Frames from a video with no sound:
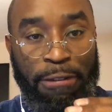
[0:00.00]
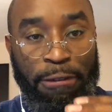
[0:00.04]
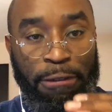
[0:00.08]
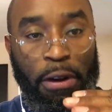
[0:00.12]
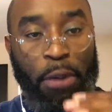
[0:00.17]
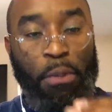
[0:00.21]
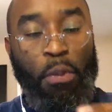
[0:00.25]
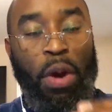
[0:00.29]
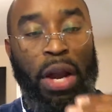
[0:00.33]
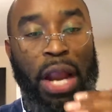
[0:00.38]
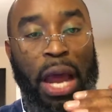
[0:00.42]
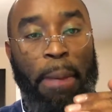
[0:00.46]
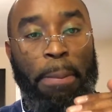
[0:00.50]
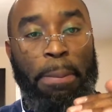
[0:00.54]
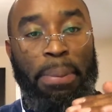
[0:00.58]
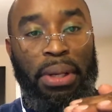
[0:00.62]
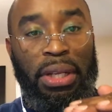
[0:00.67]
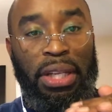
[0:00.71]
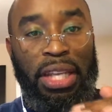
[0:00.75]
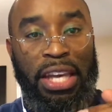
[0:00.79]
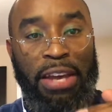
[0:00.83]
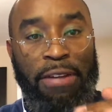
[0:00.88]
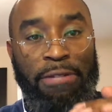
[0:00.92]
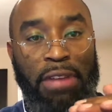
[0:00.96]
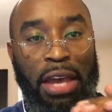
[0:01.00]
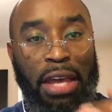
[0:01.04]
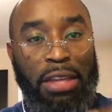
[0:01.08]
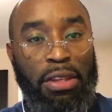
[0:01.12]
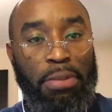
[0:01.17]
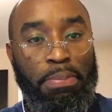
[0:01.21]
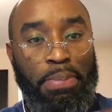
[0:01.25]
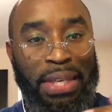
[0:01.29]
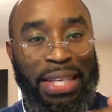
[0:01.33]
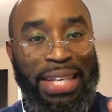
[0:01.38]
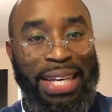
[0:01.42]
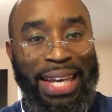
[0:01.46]
from what I believed at
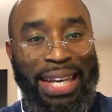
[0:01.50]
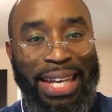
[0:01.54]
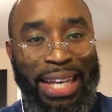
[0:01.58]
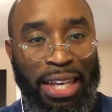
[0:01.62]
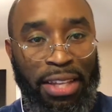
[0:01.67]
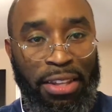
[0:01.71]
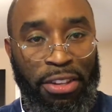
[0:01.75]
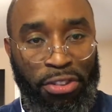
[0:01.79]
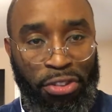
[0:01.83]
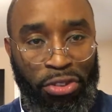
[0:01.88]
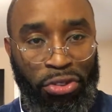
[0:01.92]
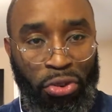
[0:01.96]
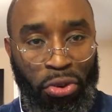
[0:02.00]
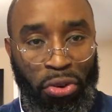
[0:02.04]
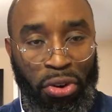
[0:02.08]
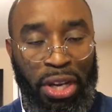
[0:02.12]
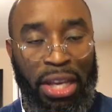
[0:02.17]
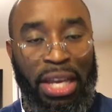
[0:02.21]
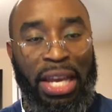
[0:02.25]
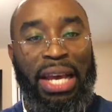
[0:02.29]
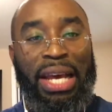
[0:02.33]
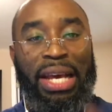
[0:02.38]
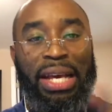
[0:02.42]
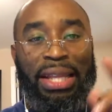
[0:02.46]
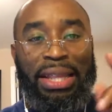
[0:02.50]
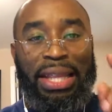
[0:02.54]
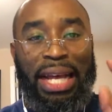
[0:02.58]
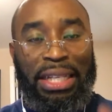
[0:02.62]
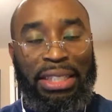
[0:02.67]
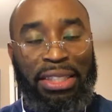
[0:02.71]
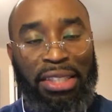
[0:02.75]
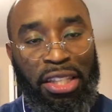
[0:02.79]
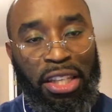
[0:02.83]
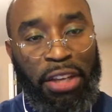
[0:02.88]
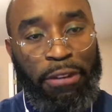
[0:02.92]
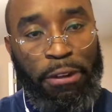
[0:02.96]
the beginning of the story.
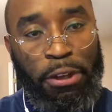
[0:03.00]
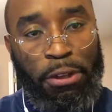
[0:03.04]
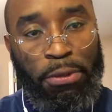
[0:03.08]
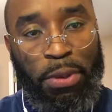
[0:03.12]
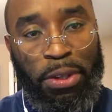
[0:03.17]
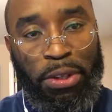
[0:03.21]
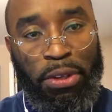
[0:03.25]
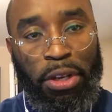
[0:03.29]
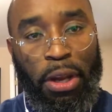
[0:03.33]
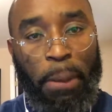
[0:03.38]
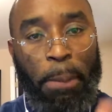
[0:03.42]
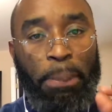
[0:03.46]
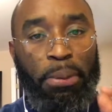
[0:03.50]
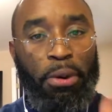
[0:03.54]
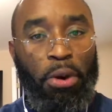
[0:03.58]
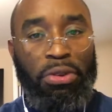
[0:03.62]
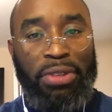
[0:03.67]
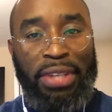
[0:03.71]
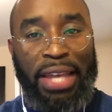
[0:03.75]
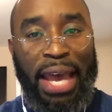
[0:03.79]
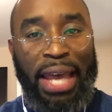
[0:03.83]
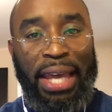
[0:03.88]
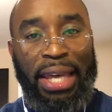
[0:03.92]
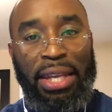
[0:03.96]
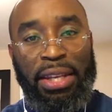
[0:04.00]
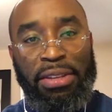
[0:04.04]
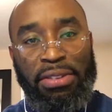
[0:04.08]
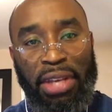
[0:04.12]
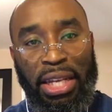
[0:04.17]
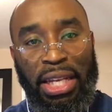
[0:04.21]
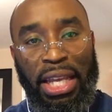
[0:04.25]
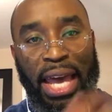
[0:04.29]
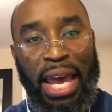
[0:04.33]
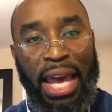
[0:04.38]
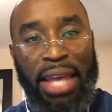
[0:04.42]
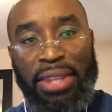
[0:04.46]
That's the difference between a protagonist
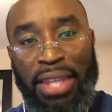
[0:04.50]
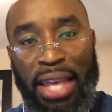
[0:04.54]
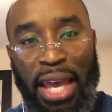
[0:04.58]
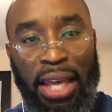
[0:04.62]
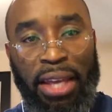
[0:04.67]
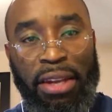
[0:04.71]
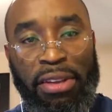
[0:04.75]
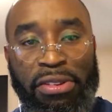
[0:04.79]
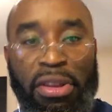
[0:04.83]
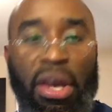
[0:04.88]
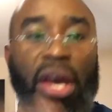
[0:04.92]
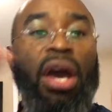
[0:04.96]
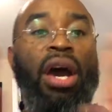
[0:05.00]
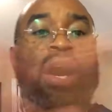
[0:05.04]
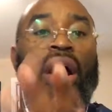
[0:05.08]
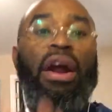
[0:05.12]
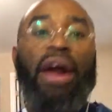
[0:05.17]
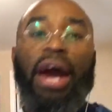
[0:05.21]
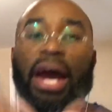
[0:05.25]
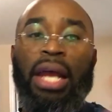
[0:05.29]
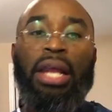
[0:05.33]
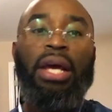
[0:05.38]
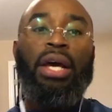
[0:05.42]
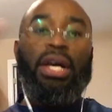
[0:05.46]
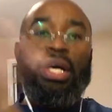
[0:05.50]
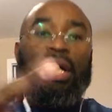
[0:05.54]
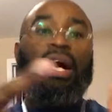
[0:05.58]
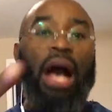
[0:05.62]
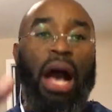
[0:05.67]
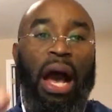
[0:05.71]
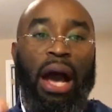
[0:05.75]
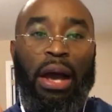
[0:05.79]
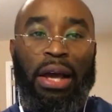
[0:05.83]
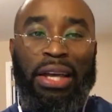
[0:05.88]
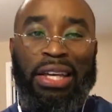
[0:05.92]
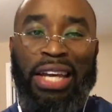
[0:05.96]
and an antagonist. All right.
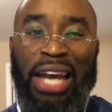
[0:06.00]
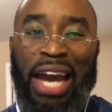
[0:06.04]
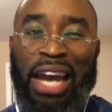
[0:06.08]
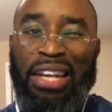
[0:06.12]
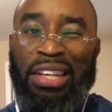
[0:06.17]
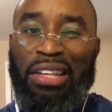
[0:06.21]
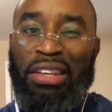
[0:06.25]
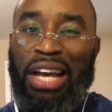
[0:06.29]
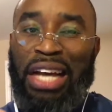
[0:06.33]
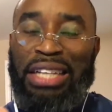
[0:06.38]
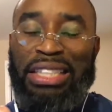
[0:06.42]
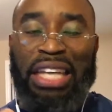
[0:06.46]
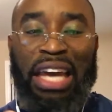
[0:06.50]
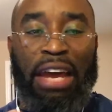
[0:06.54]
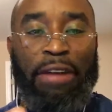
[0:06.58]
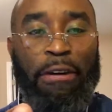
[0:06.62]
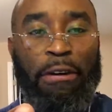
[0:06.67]
You guys